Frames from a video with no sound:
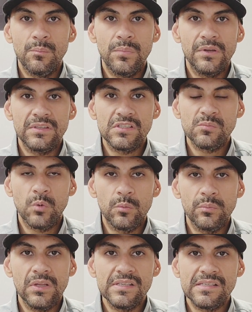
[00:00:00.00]
but the
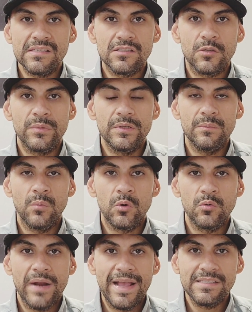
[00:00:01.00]
Sport Plus is a little bit
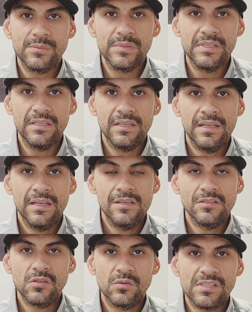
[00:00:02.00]
more raspy.
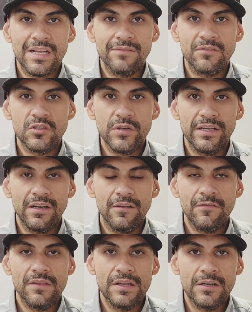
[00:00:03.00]
So it's kind of a
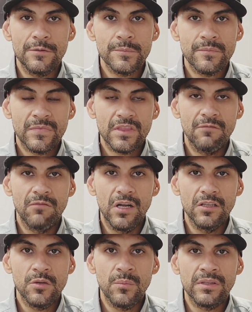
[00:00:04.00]
trade-off there. The
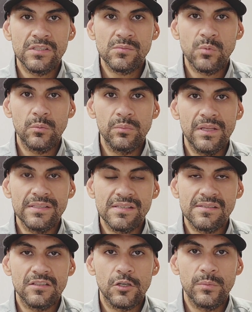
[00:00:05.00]
volume on the Sport Plus
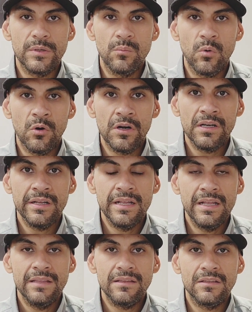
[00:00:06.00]
is a little bit more
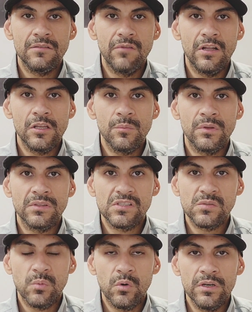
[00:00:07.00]
than the volume on the
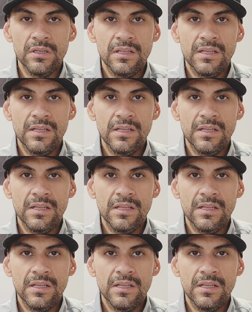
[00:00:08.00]
Sport,